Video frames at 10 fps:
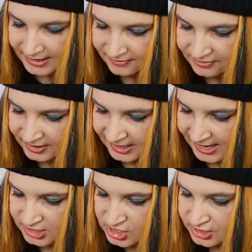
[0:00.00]
in the
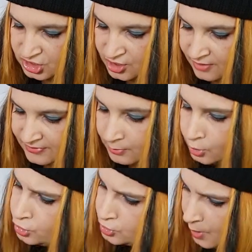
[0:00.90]
cage and show them
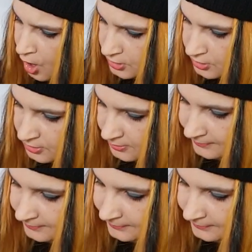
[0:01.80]
who's boss.